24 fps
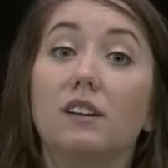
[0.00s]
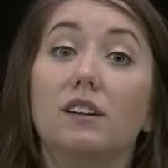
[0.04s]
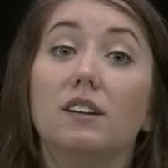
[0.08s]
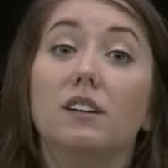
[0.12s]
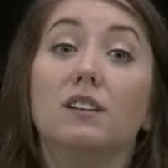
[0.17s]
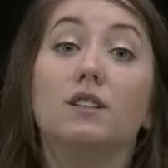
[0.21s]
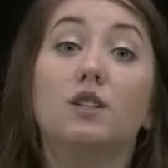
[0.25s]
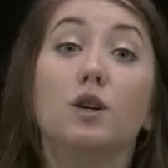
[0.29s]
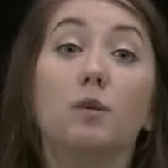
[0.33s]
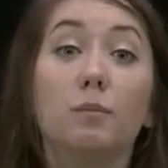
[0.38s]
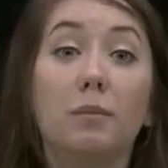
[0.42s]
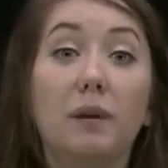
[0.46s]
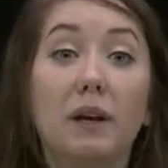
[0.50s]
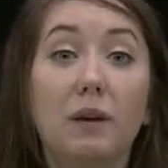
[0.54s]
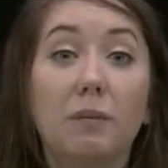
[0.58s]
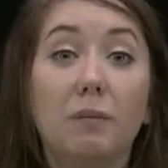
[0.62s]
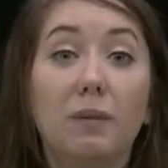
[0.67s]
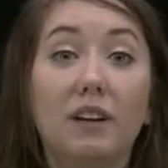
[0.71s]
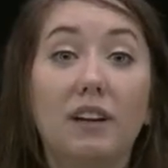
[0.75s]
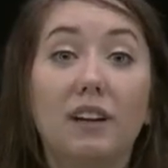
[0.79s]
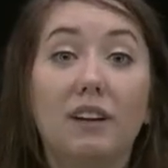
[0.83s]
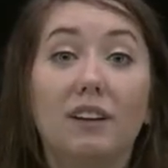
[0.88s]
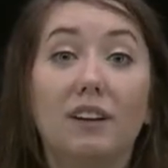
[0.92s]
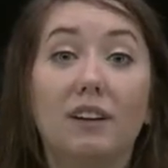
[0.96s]
So
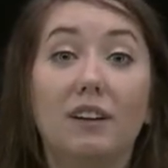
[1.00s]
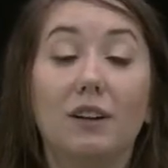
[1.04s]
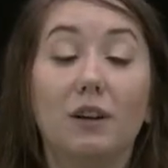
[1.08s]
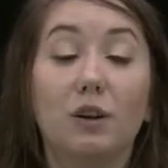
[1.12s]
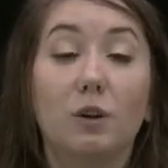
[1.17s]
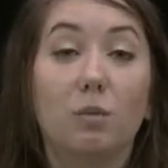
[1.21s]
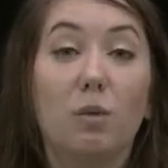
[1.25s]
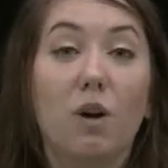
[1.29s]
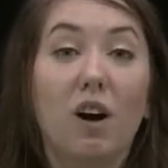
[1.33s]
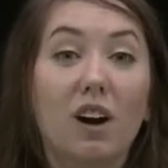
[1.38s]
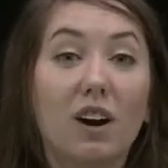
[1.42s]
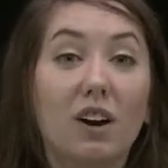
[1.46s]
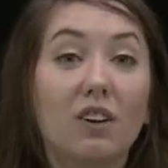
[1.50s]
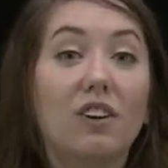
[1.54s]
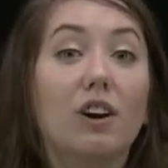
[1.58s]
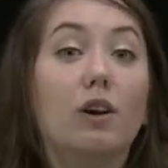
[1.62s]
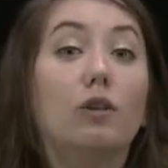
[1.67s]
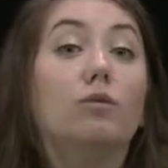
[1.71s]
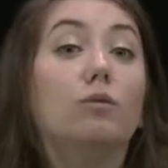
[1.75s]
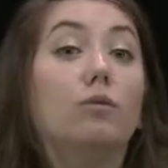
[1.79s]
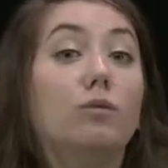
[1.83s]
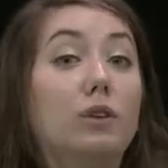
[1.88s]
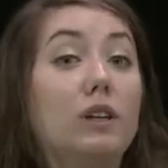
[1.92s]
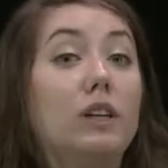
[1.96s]
maybe you walk
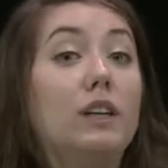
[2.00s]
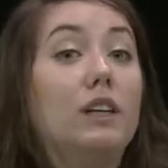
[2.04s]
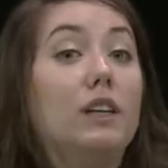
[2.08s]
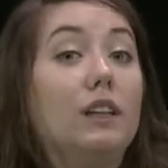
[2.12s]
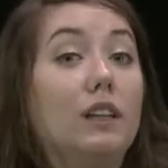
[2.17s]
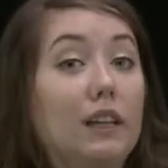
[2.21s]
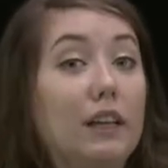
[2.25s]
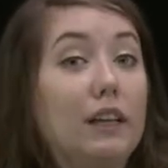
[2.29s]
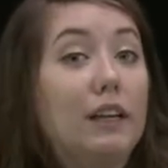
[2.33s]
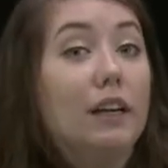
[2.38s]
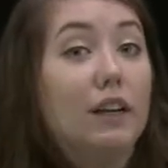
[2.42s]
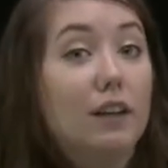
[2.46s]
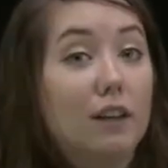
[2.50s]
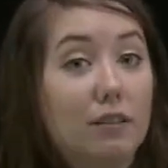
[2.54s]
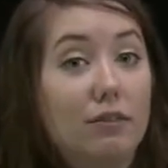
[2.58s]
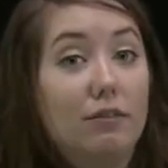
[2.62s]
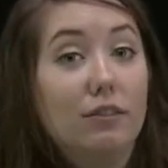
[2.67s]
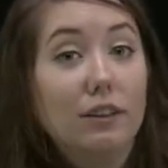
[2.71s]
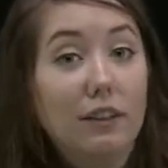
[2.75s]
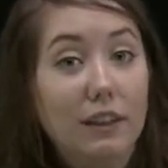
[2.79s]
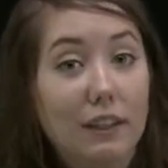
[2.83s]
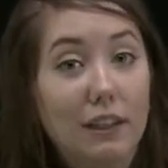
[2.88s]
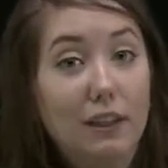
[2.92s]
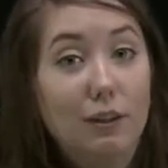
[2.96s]
around really
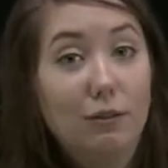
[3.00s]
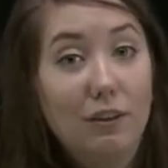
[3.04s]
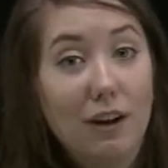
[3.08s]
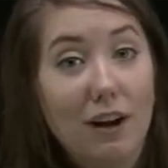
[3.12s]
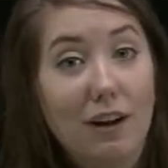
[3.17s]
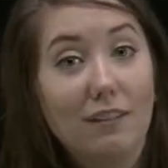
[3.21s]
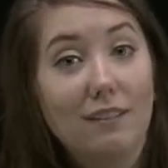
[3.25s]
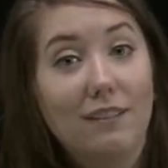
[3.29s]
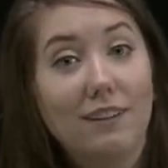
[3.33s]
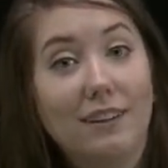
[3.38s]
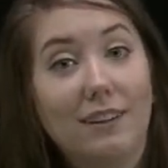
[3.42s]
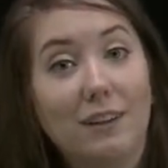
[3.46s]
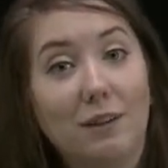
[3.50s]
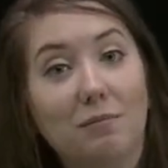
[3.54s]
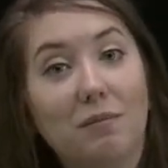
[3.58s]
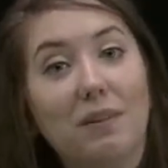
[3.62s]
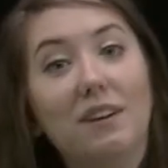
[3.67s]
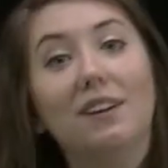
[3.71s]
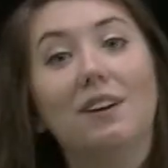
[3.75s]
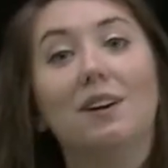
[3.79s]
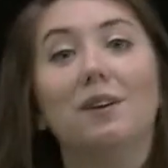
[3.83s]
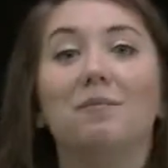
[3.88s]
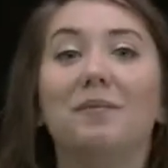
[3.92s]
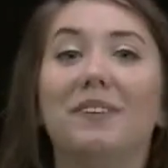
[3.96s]
carefully around them
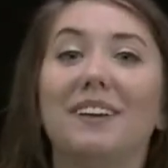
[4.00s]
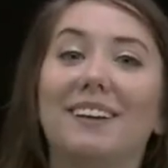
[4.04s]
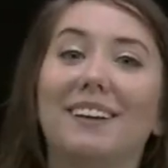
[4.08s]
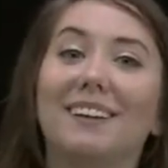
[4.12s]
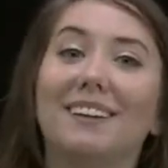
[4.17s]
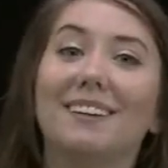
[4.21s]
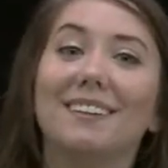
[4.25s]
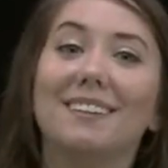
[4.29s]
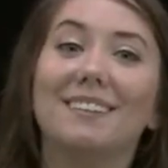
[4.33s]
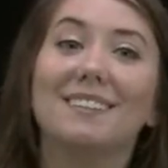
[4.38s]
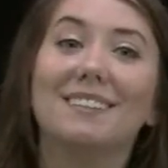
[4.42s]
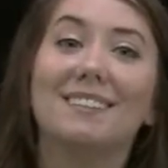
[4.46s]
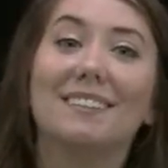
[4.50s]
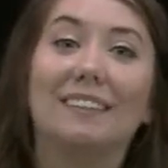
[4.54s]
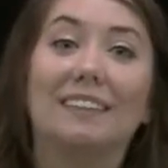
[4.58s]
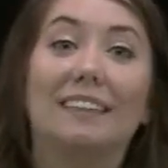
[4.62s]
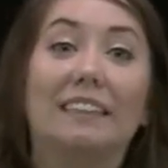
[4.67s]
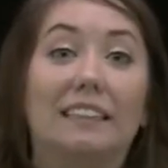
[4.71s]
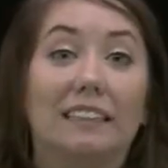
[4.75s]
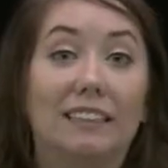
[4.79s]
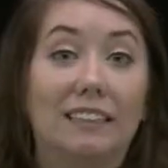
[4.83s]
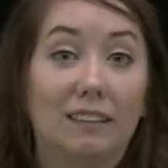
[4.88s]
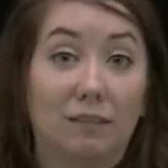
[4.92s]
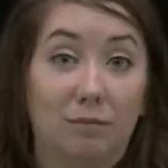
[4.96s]
because
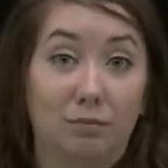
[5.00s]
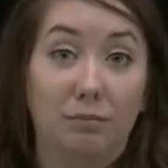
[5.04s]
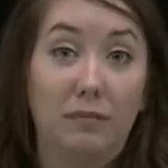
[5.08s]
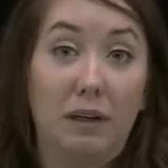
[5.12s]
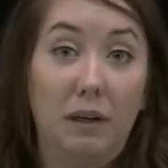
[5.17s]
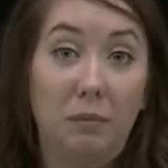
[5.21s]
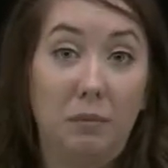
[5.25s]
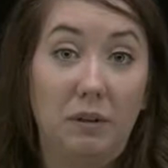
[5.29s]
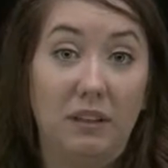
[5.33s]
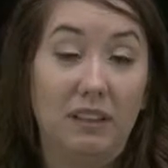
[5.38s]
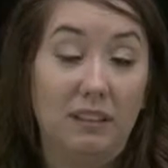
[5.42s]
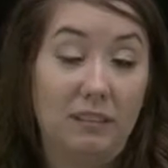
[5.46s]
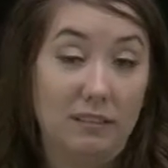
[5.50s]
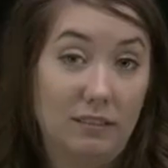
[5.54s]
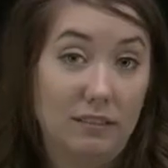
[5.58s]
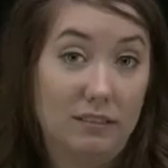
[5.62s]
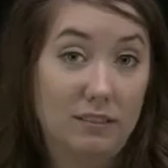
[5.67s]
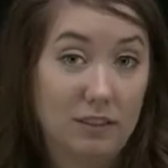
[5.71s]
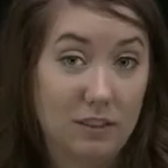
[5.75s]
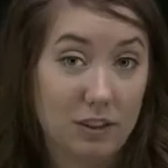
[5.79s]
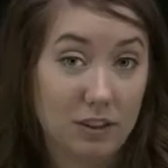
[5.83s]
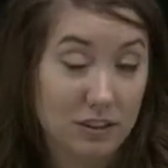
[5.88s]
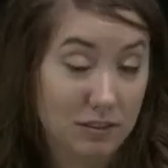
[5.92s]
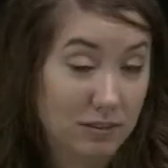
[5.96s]
maybe
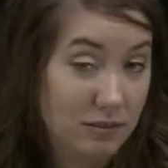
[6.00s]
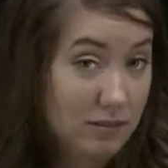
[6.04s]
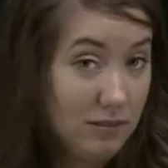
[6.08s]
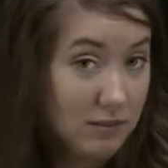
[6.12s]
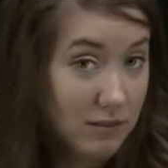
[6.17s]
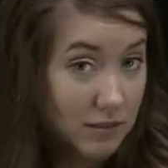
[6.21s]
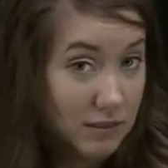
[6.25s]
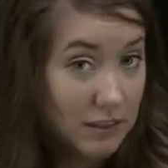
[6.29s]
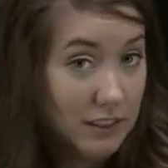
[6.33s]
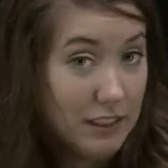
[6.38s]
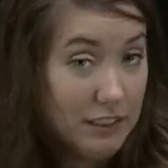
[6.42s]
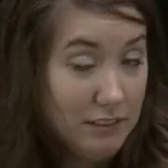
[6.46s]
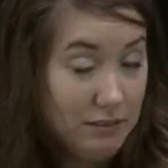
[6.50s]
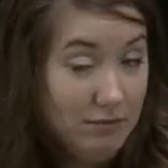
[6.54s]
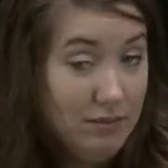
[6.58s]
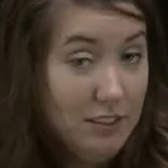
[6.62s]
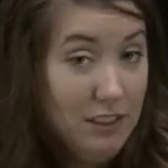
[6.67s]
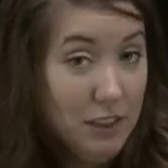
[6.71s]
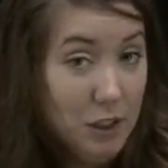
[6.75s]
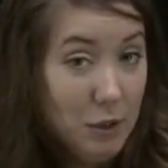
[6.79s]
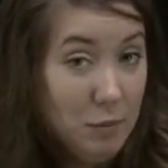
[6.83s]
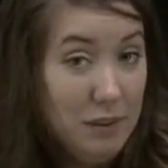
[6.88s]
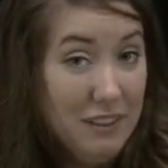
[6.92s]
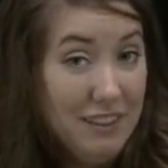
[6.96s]
you
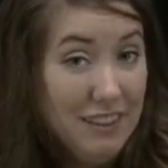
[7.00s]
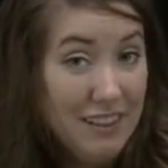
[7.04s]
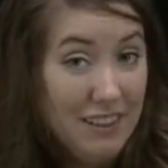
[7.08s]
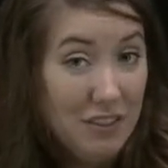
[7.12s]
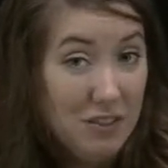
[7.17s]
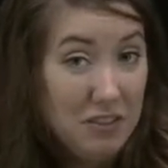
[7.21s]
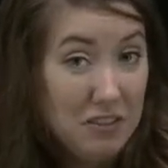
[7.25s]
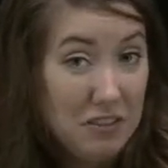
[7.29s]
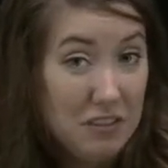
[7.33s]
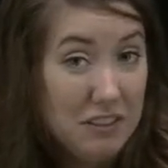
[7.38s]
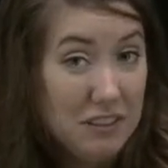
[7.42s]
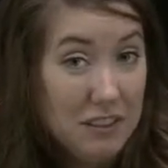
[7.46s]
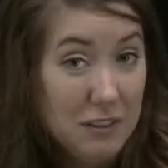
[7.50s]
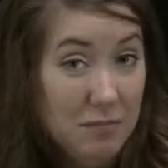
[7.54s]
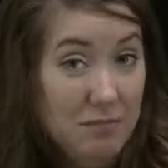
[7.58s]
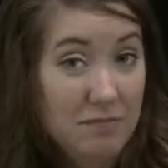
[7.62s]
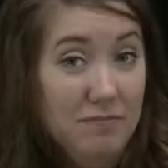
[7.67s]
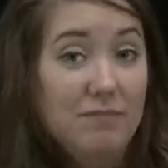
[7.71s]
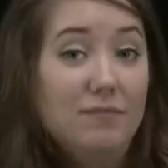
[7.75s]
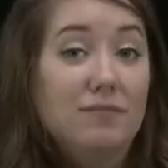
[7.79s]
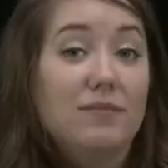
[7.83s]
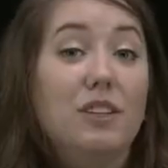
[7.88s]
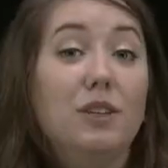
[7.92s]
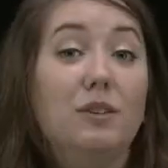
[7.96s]
need to be nicer to them.
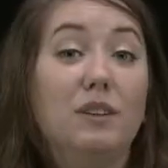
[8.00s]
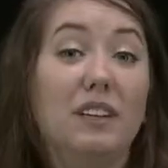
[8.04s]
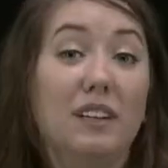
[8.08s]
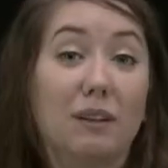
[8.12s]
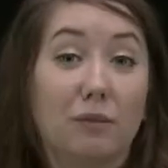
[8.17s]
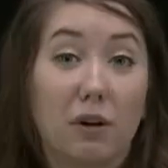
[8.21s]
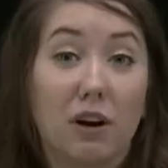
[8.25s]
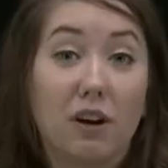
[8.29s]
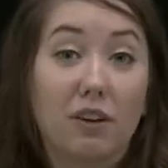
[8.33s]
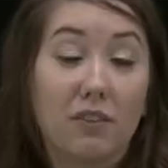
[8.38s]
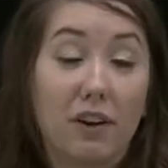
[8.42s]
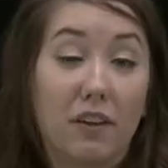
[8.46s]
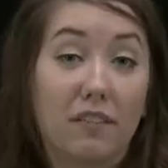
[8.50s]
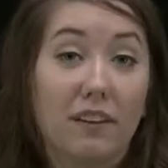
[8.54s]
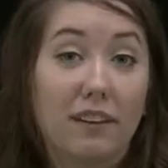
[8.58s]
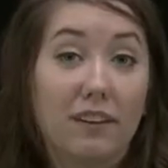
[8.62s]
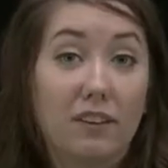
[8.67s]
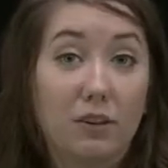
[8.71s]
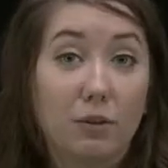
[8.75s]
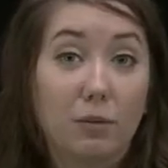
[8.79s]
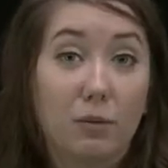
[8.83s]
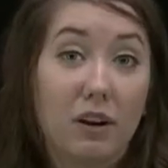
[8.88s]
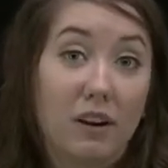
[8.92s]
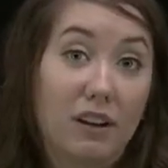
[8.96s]
You need to walk around like
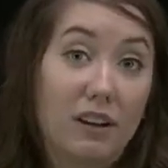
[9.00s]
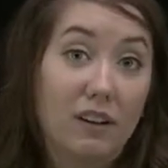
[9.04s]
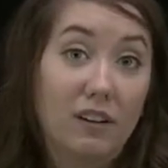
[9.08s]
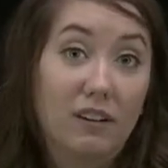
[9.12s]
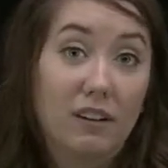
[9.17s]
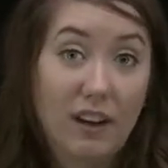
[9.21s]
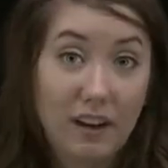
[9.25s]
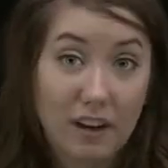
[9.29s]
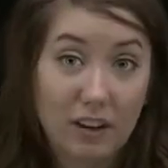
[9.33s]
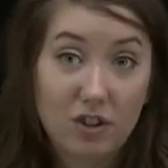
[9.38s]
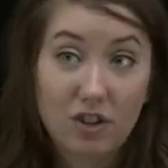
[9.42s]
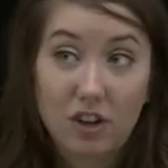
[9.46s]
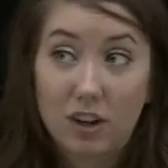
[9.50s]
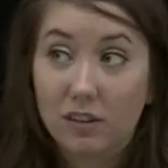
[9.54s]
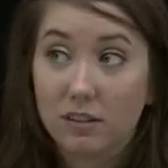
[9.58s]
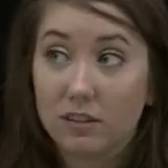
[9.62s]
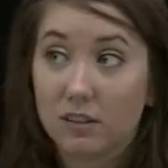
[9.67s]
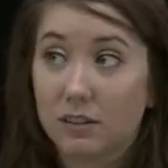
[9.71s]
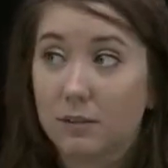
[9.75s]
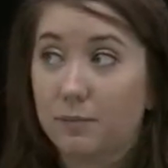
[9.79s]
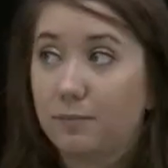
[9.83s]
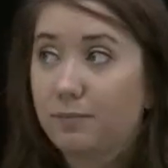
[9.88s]
you're walking on eggshells.